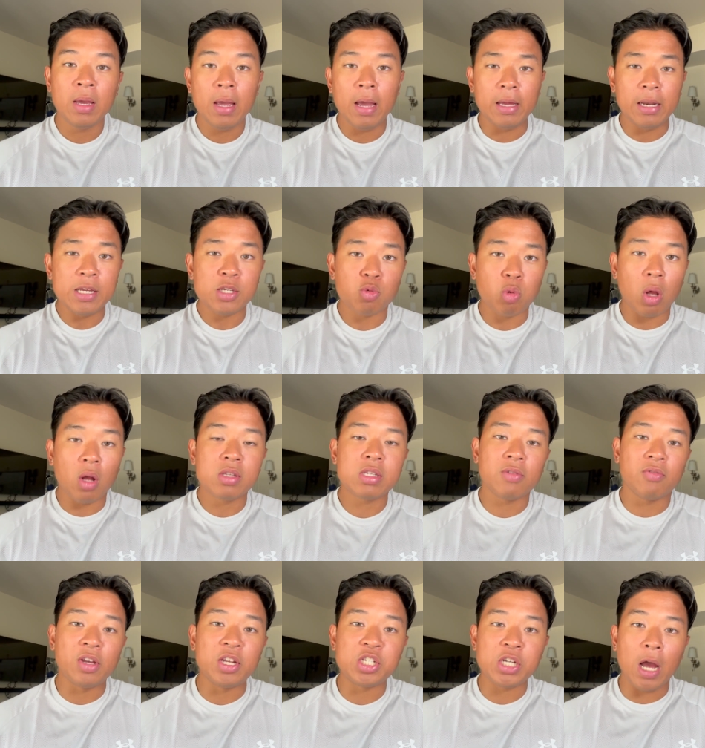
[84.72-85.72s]
it is
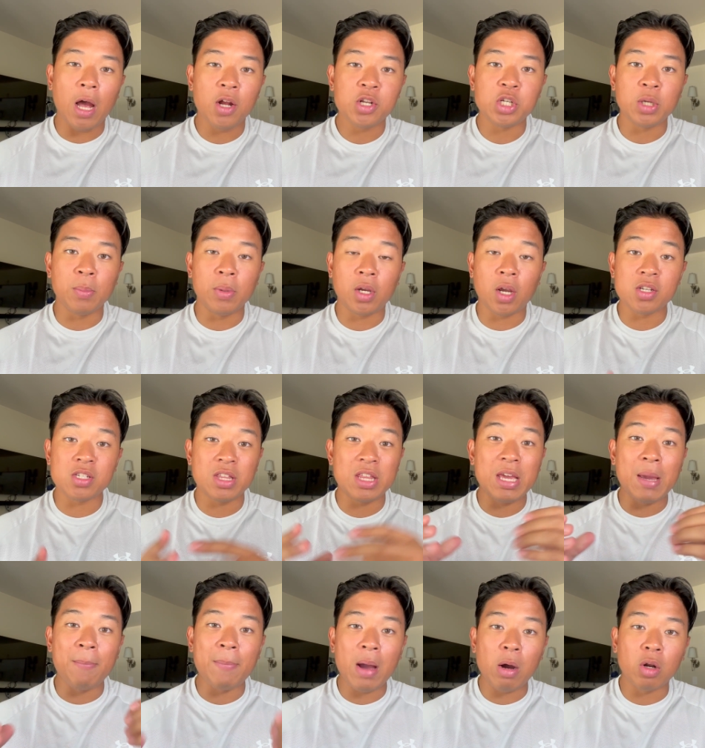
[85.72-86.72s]
relatively challenging because of
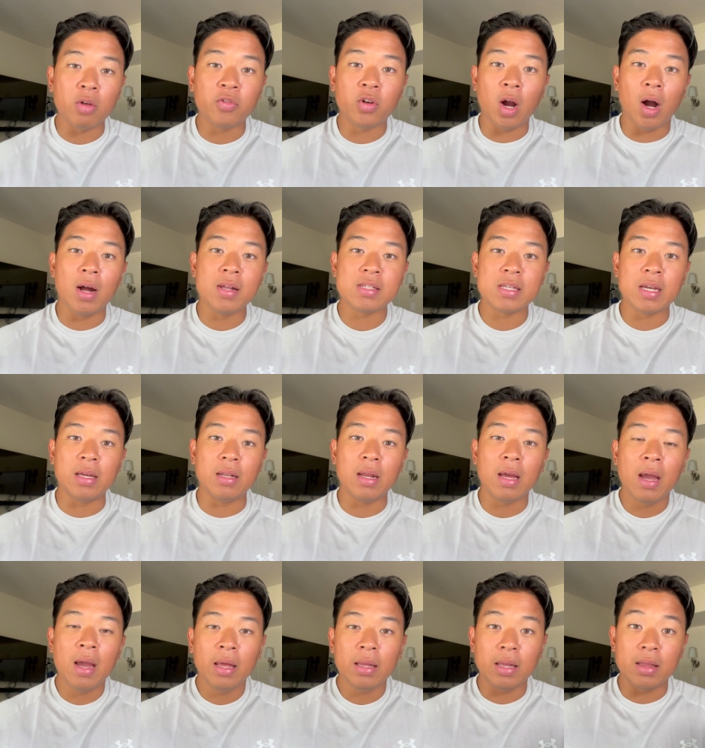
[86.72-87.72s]
the amount of content
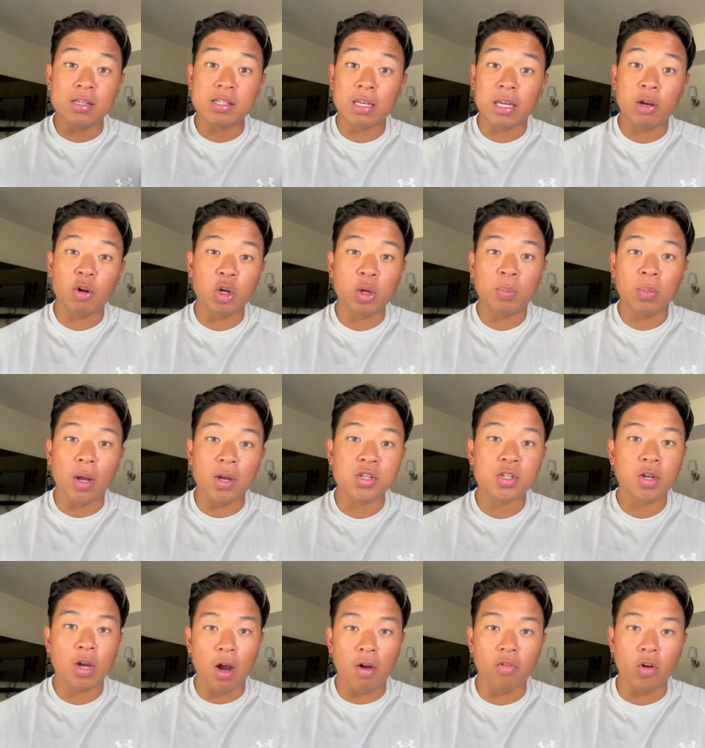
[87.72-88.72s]
that the Security Plus
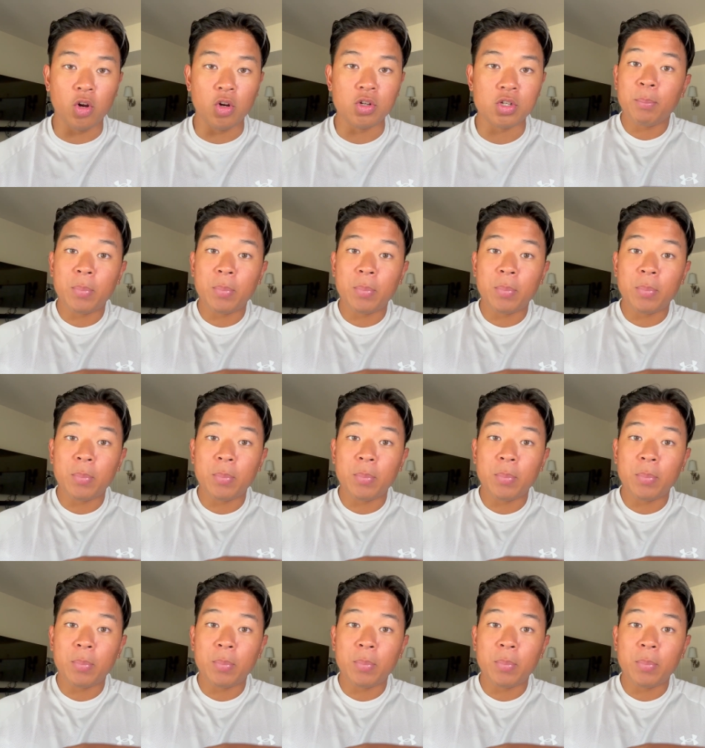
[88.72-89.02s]
covers.